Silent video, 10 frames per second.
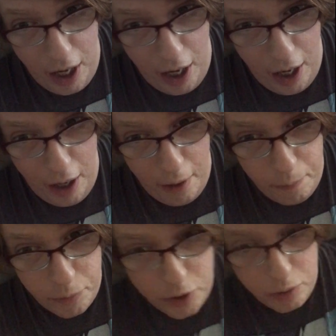
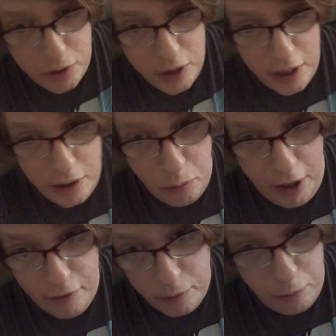um, to see
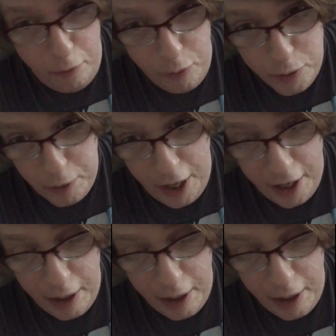whatever the movie was playing,